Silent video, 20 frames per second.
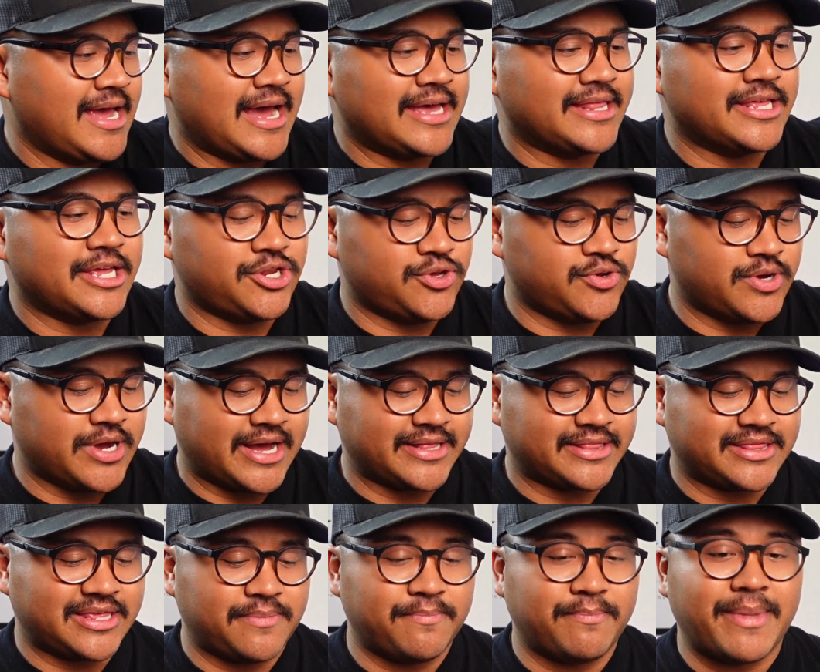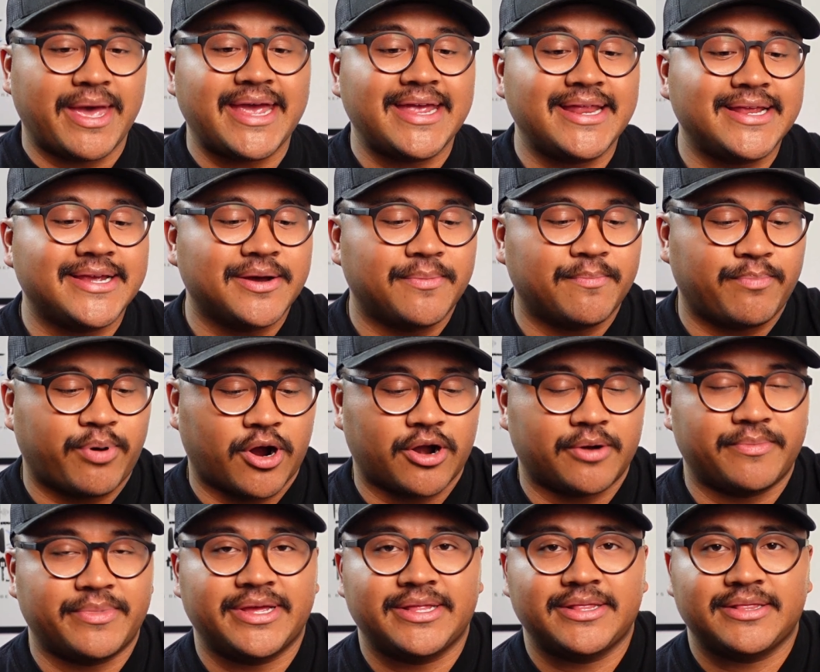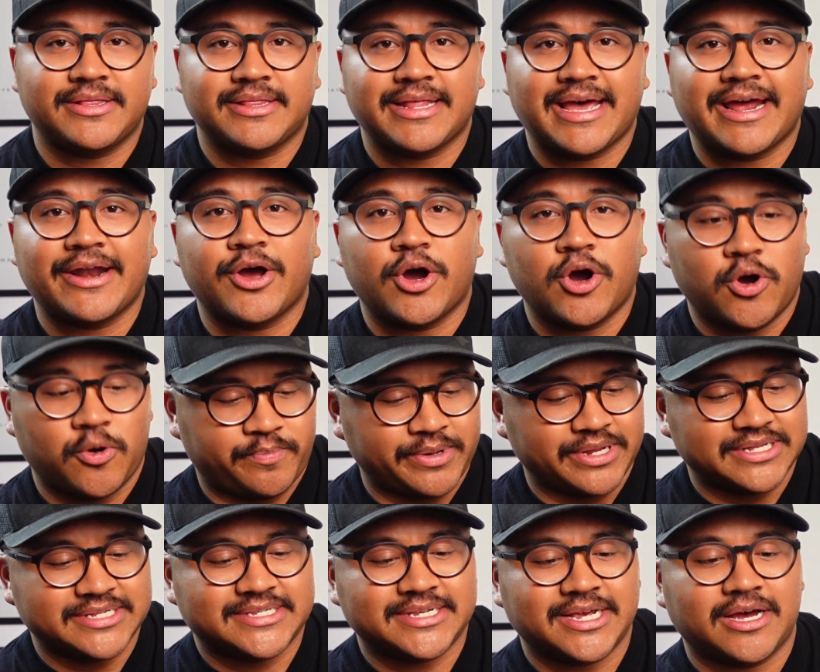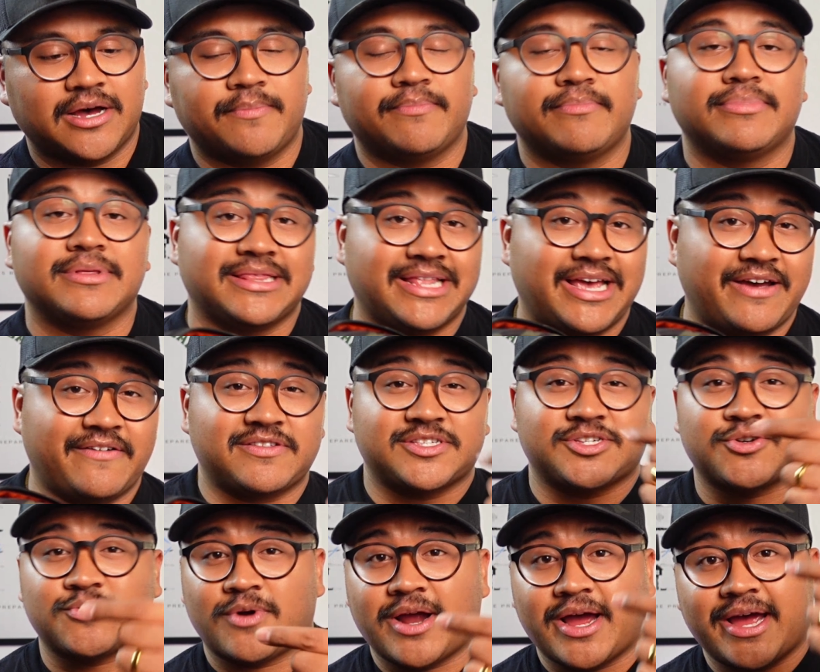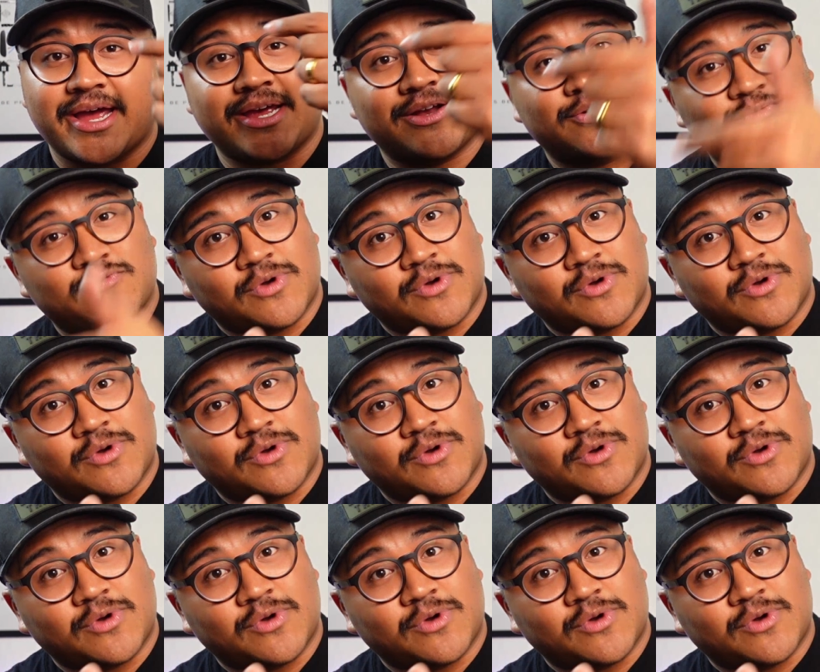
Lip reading: And then you got the main compartment that opens up left to right,